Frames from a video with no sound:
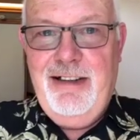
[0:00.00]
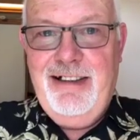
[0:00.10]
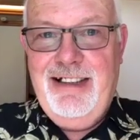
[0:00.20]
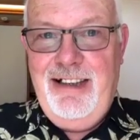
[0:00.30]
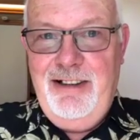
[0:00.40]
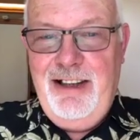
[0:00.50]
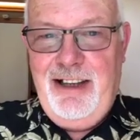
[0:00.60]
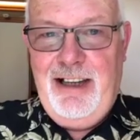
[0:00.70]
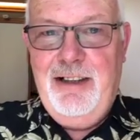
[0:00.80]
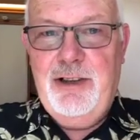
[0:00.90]
Tell you
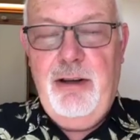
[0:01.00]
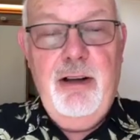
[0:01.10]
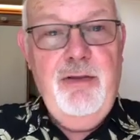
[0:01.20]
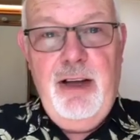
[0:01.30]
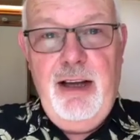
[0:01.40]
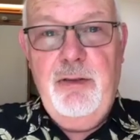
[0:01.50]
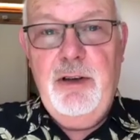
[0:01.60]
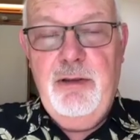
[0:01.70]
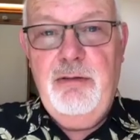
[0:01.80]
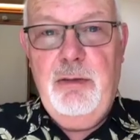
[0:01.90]
that. So if you
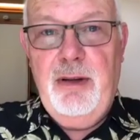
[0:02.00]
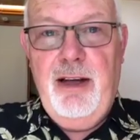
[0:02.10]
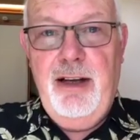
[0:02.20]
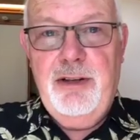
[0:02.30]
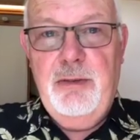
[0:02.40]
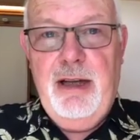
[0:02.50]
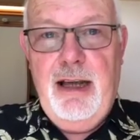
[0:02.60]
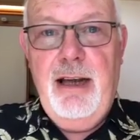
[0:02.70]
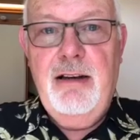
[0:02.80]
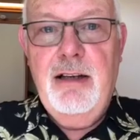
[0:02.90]
haven't replied to me
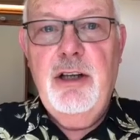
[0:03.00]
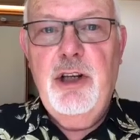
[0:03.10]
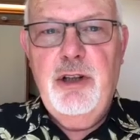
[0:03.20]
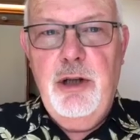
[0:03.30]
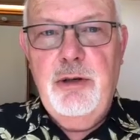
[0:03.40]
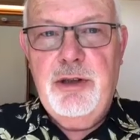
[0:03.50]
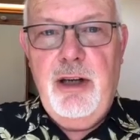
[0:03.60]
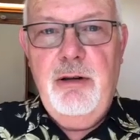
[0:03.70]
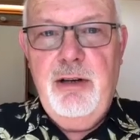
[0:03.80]
yet, do so.